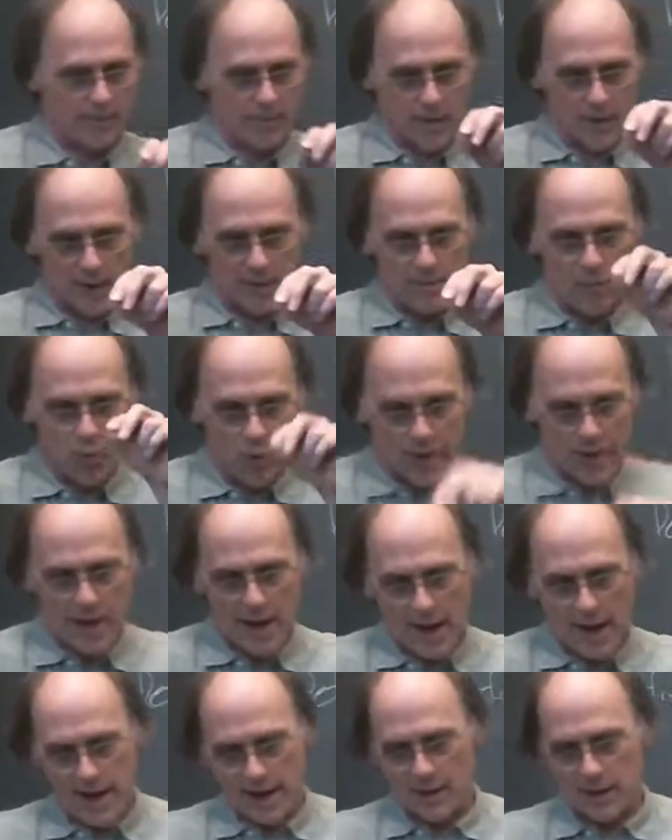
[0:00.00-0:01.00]
a point
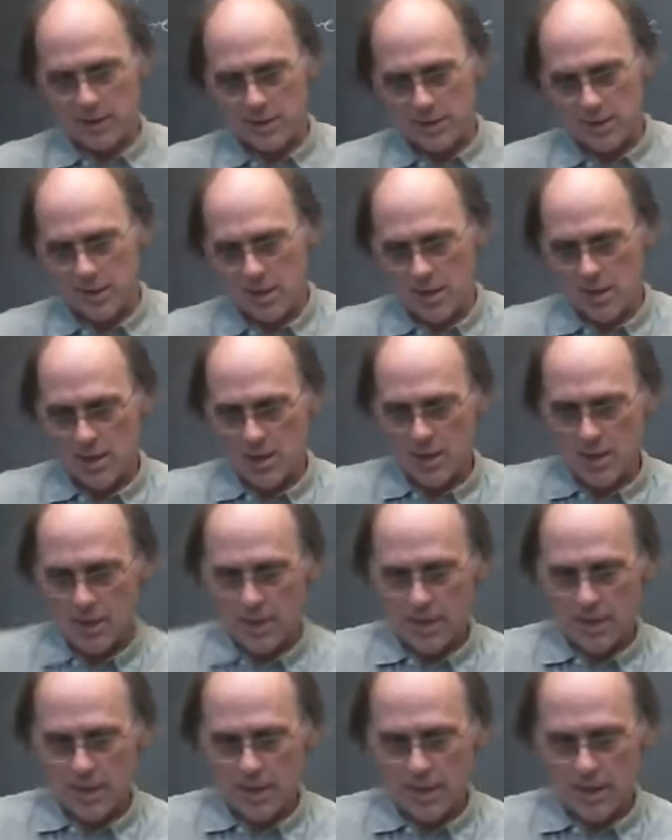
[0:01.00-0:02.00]
x,
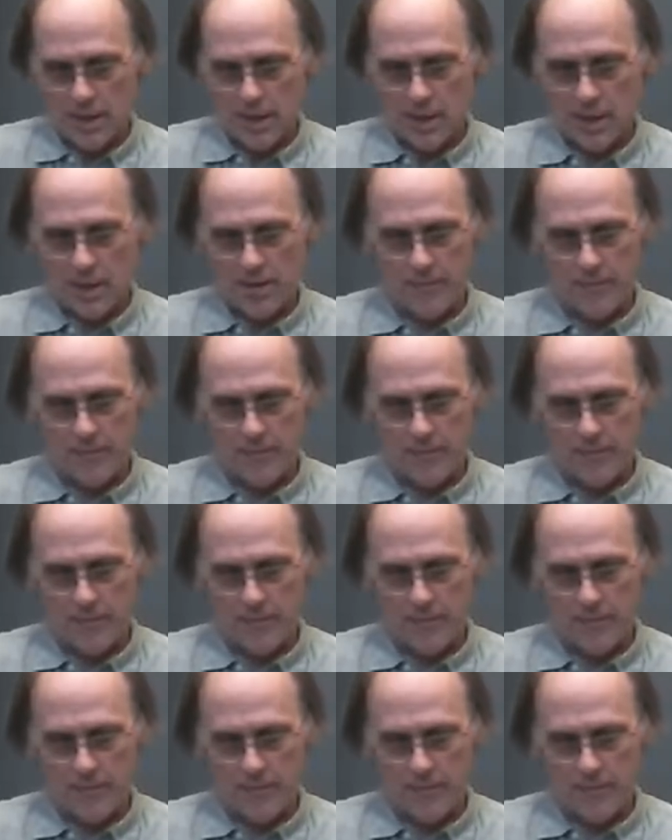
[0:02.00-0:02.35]
it